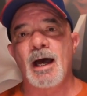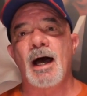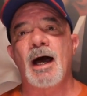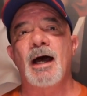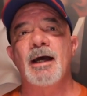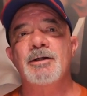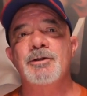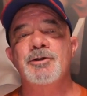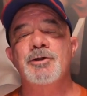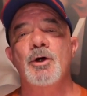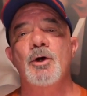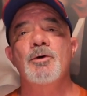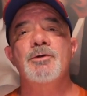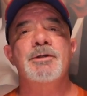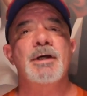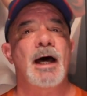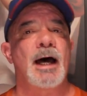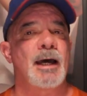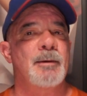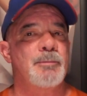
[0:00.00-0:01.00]
I
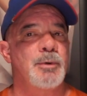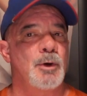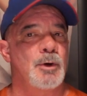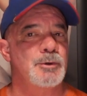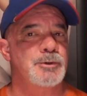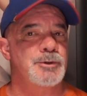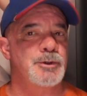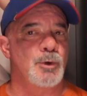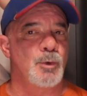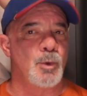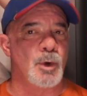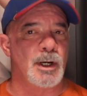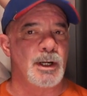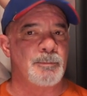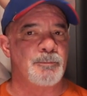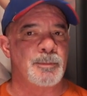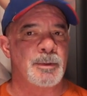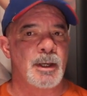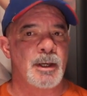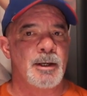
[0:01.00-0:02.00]
chose iPostal 1